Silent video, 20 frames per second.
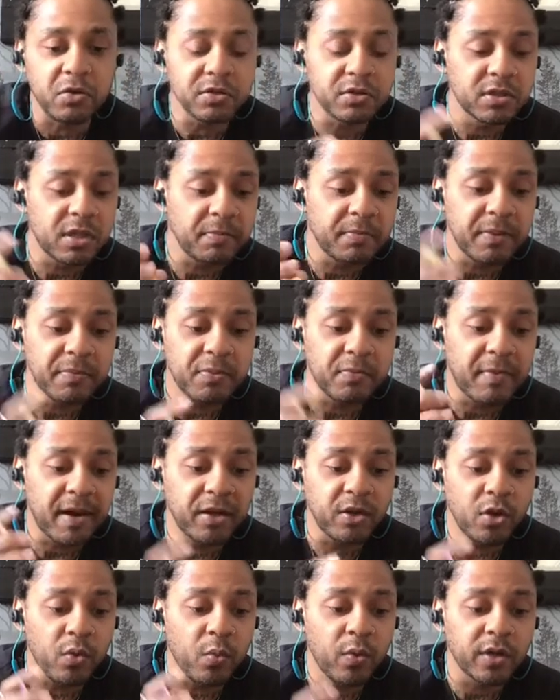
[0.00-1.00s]
people might
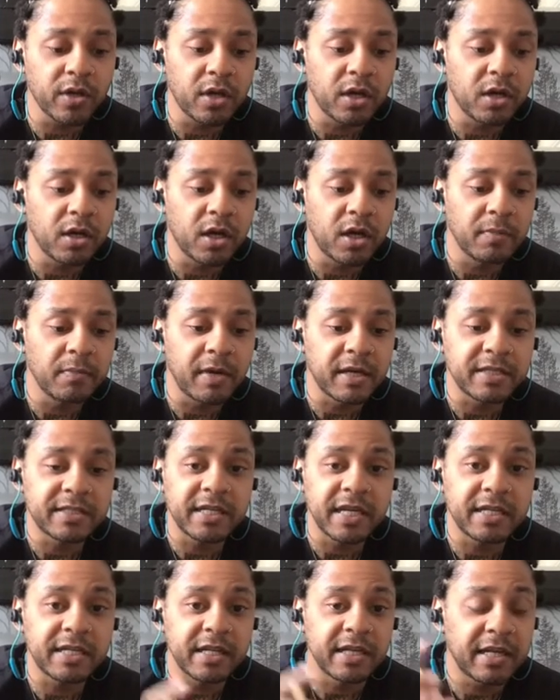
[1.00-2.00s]
not want to
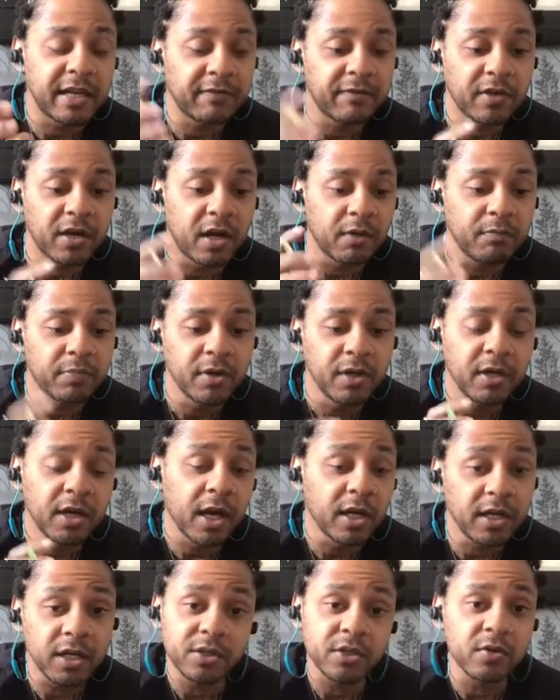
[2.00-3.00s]
ascend and level up, and
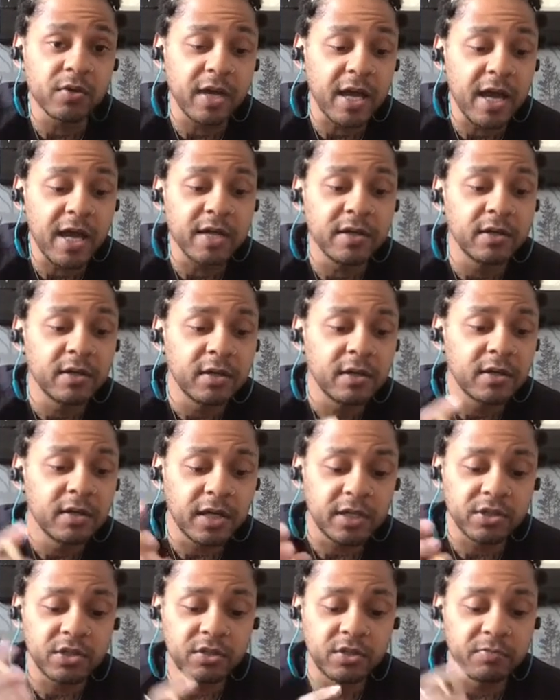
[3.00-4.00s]
that's okay.
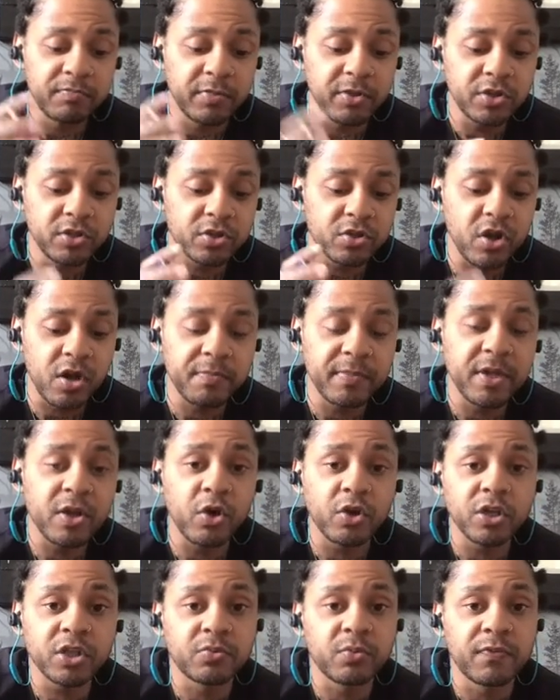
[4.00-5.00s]
Like, but you just got to be
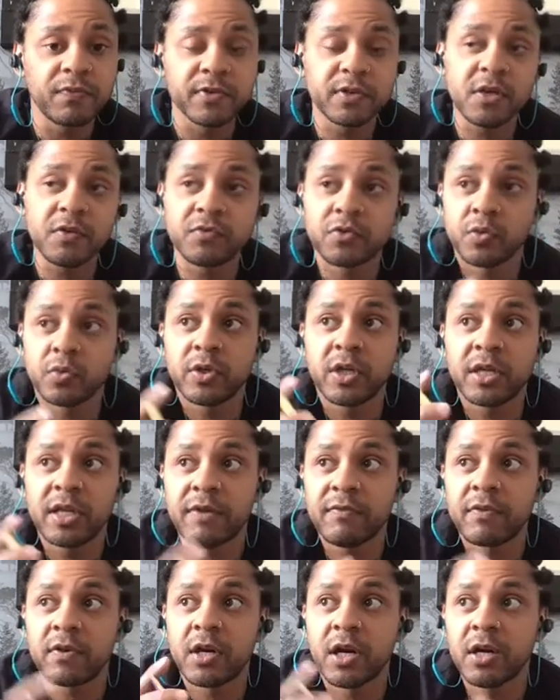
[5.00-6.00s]
honest with yourself. Do you want to
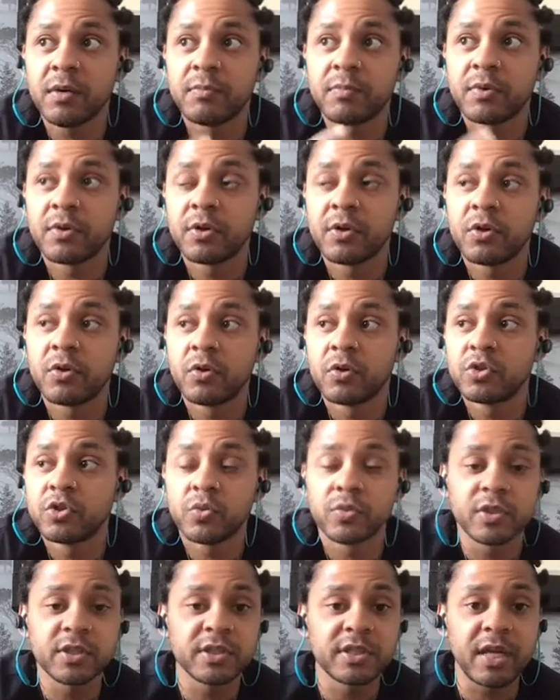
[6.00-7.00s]
level up, or do you
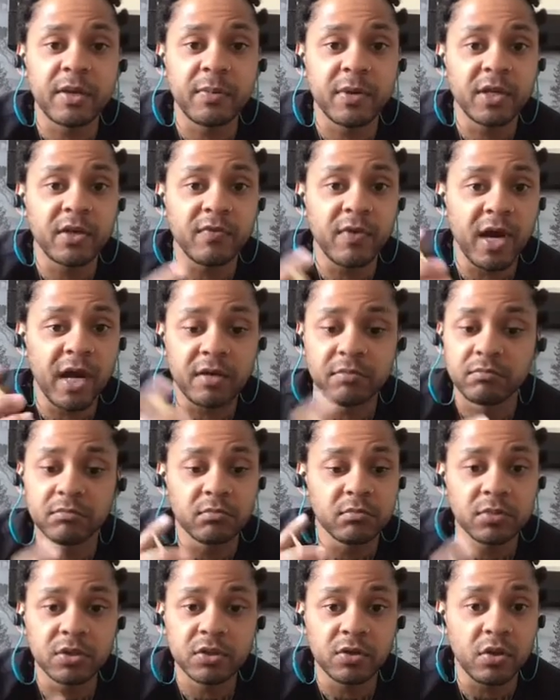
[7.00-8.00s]
want to stay where you're at?
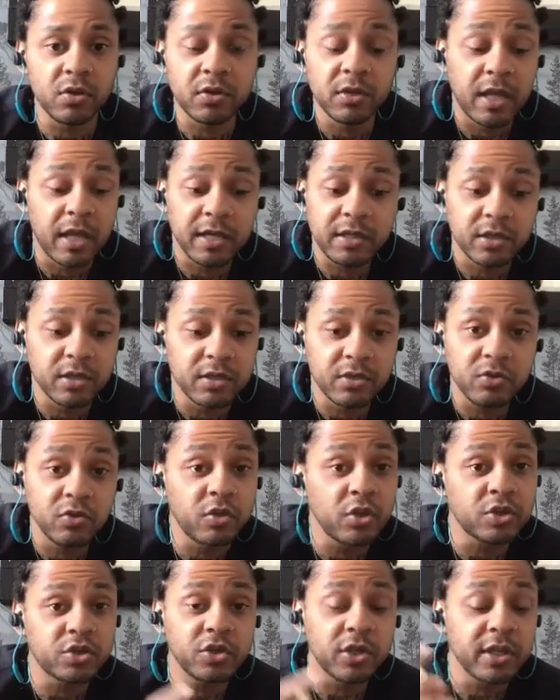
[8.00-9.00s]
So, like, you got a
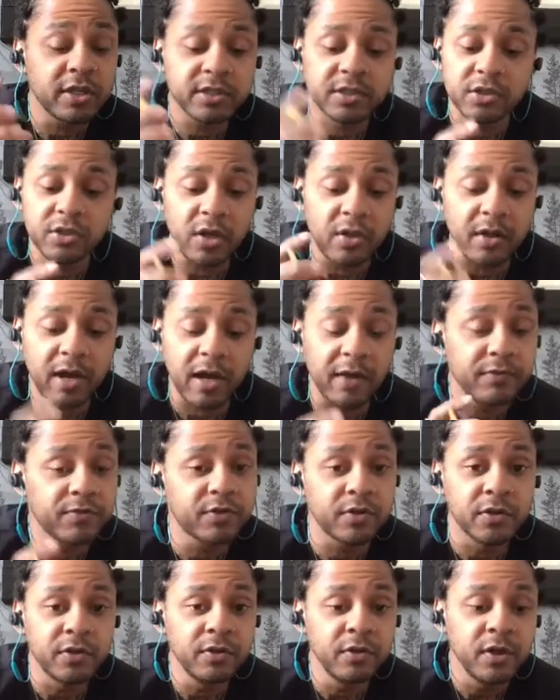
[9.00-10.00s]
choice. You don't have
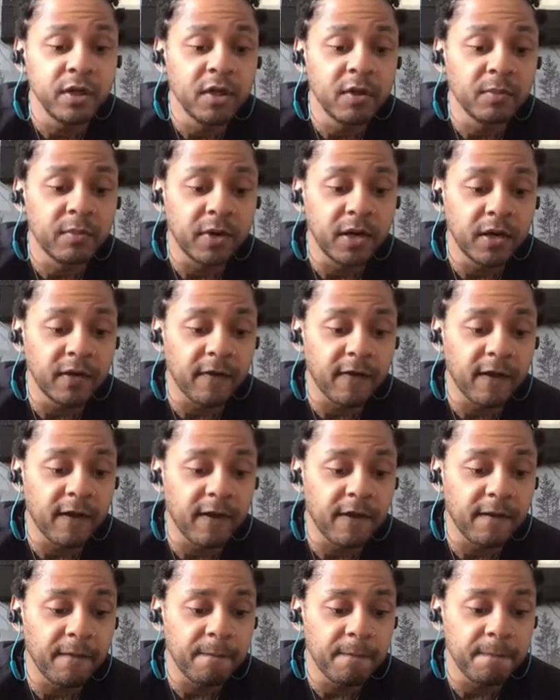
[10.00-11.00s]
to, but
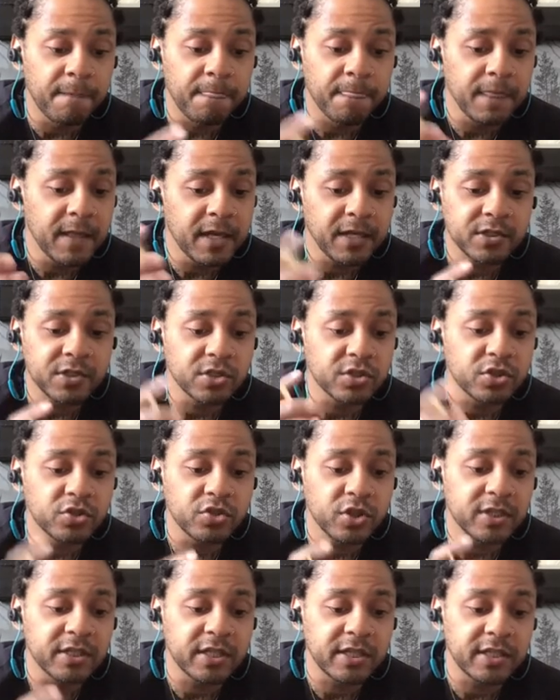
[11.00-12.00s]
it's just a
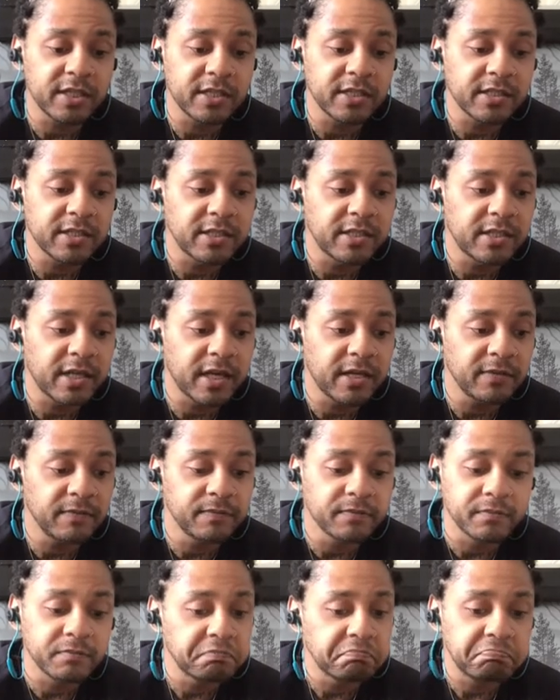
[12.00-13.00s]
choice at the end of the day.
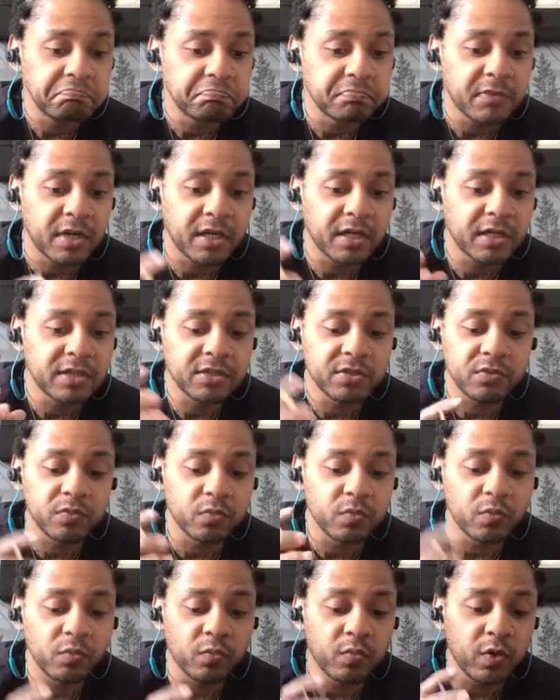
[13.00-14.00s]
and it's
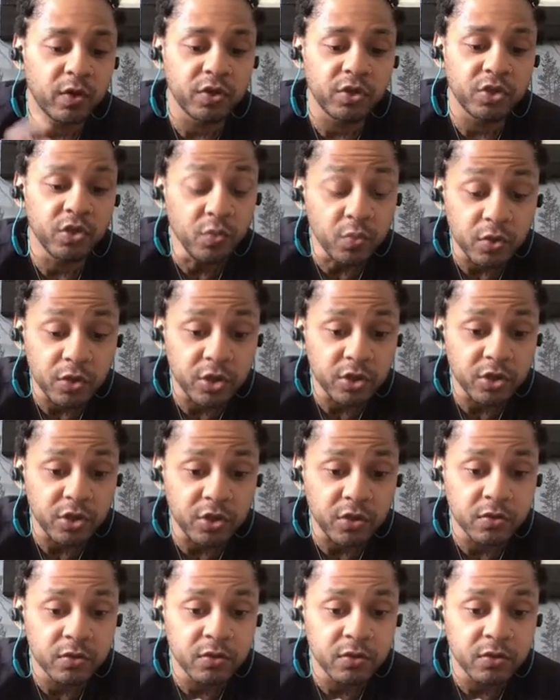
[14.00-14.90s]
what you want to do,